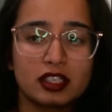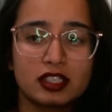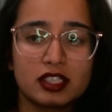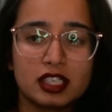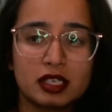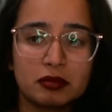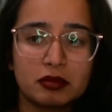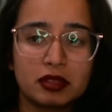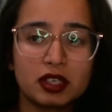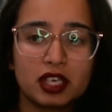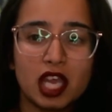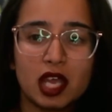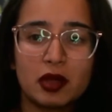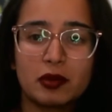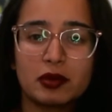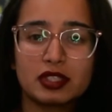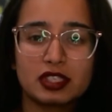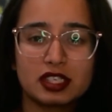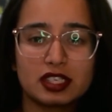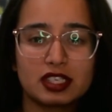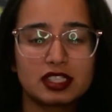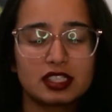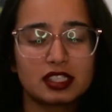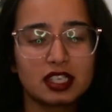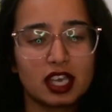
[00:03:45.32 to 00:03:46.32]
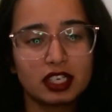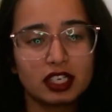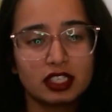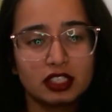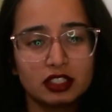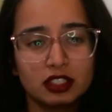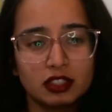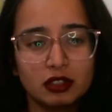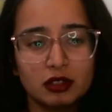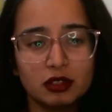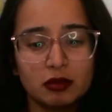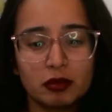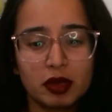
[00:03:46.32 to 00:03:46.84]
team that I was assigned
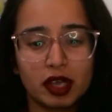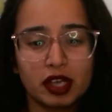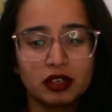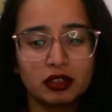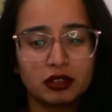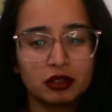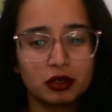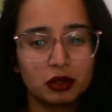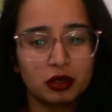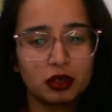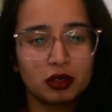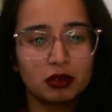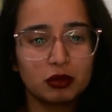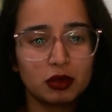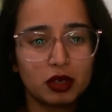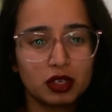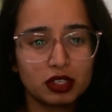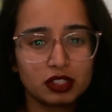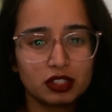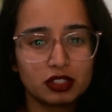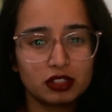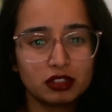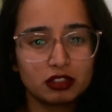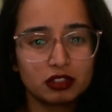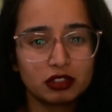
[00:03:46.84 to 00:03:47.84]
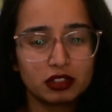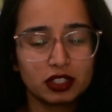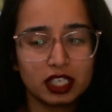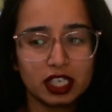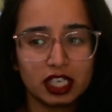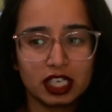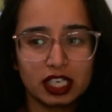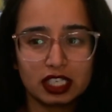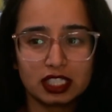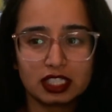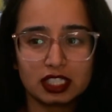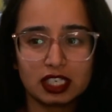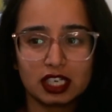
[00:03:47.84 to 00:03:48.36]
to, my role was to
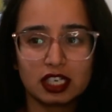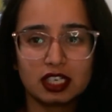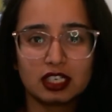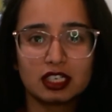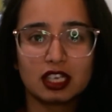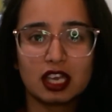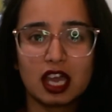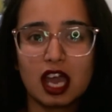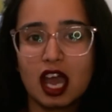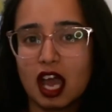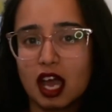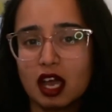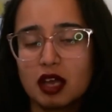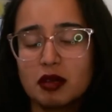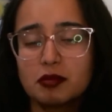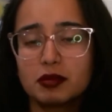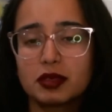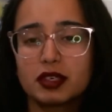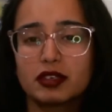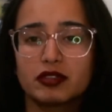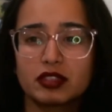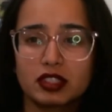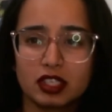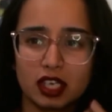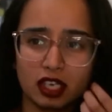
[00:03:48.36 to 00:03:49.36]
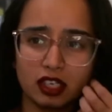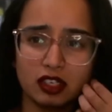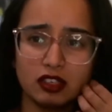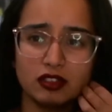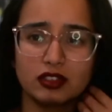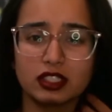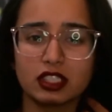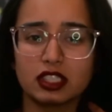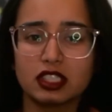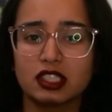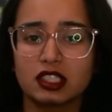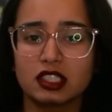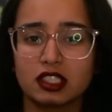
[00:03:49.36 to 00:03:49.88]
create an app. It was kind of an
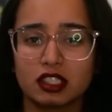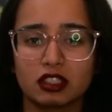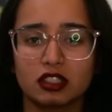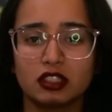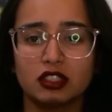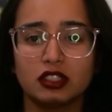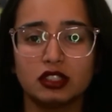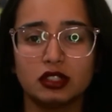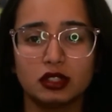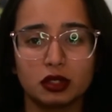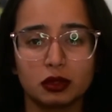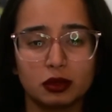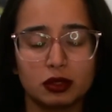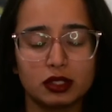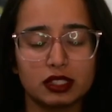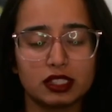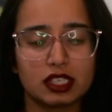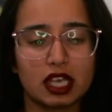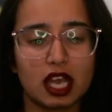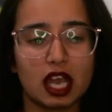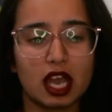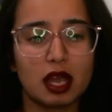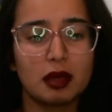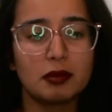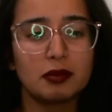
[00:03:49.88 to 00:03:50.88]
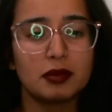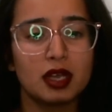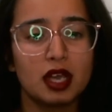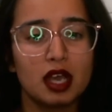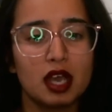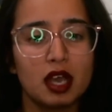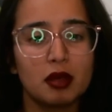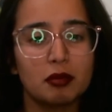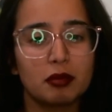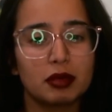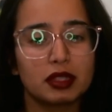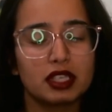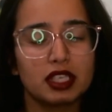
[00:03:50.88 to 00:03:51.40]
internal tools app,
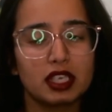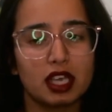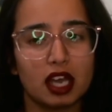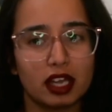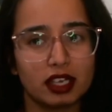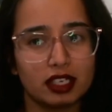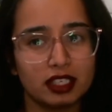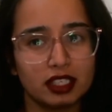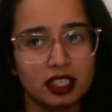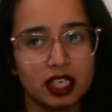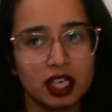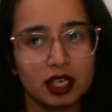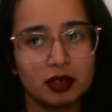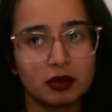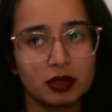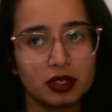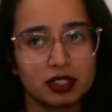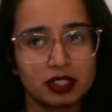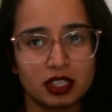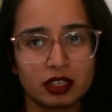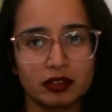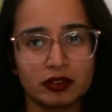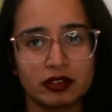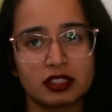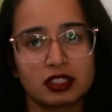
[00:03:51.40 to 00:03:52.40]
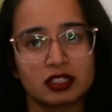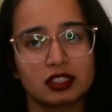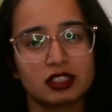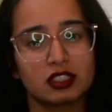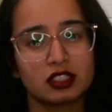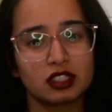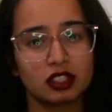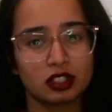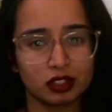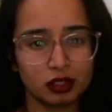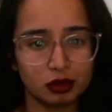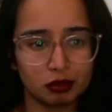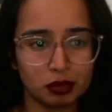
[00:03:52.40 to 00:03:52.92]
but the idea was that it was an
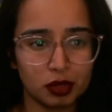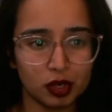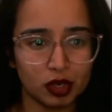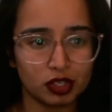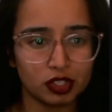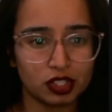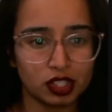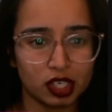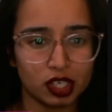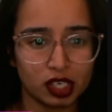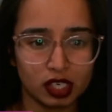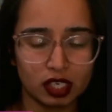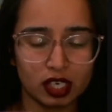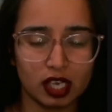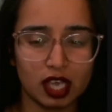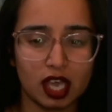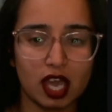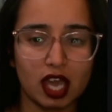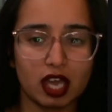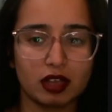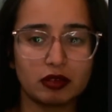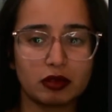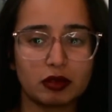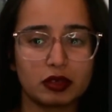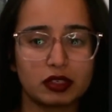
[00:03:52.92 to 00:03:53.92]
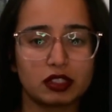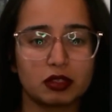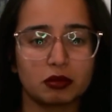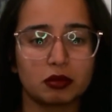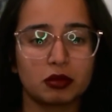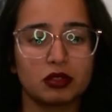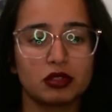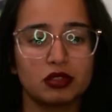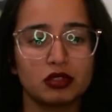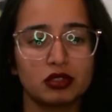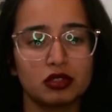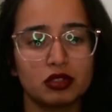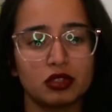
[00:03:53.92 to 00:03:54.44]
internal project and we were
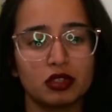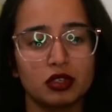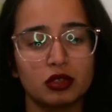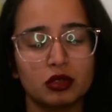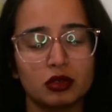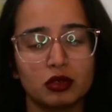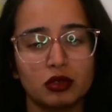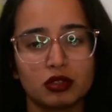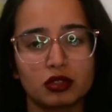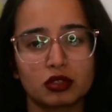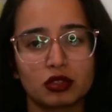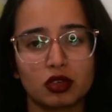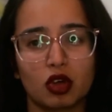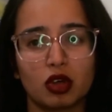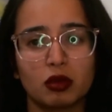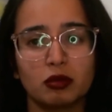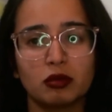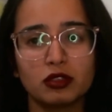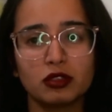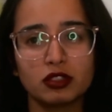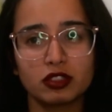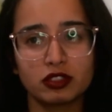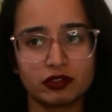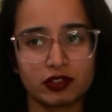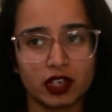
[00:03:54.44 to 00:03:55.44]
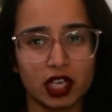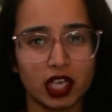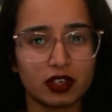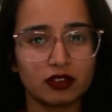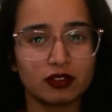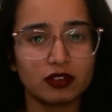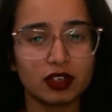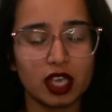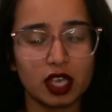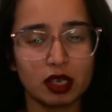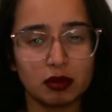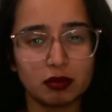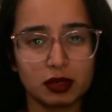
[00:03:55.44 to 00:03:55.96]
supposed to use almost 5
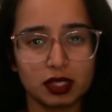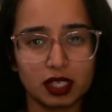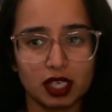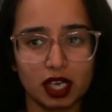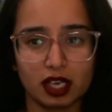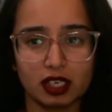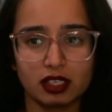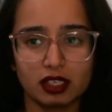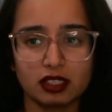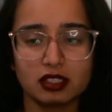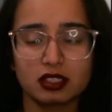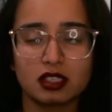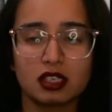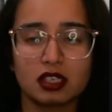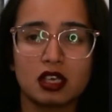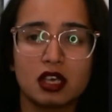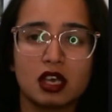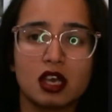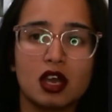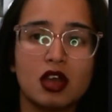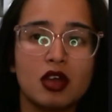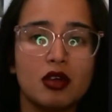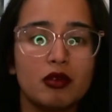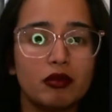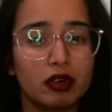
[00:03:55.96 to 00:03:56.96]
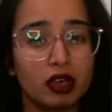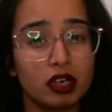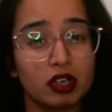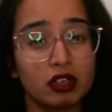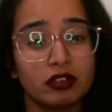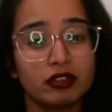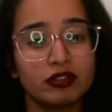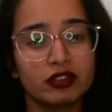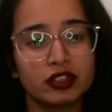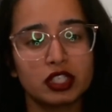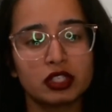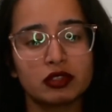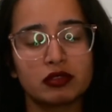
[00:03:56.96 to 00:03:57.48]
APIs, one of
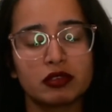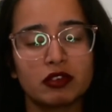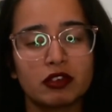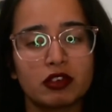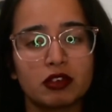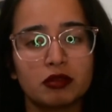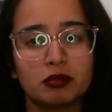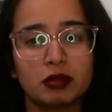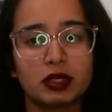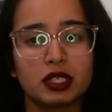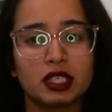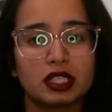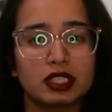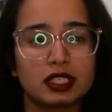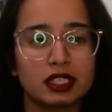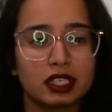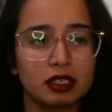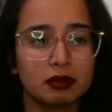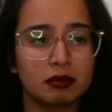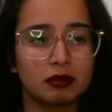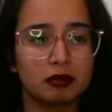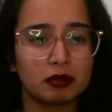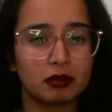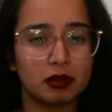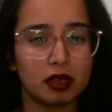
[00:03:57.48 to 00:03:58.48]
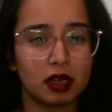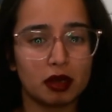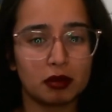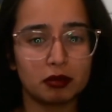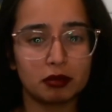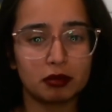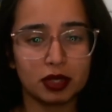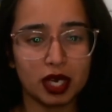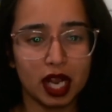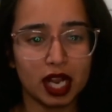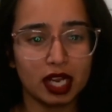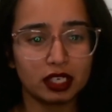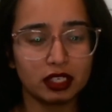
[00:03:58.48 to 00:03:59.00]
which we were building
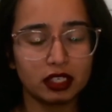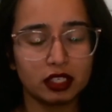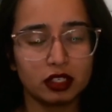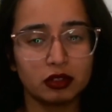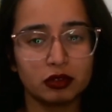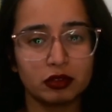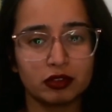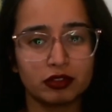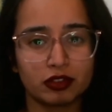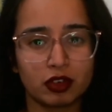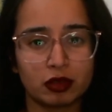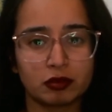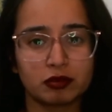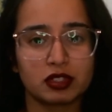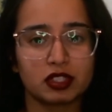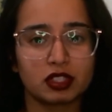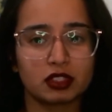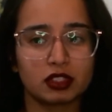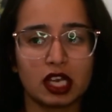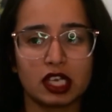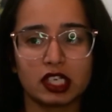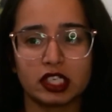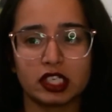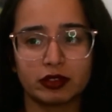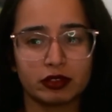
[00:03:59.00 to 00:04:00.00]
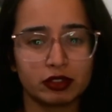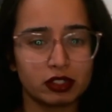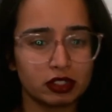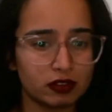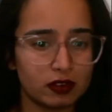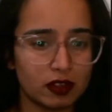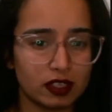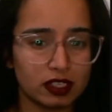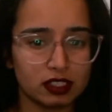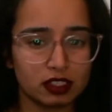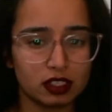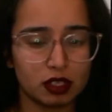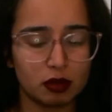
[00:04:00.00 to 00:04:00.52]
brand new from scratch. It was a REST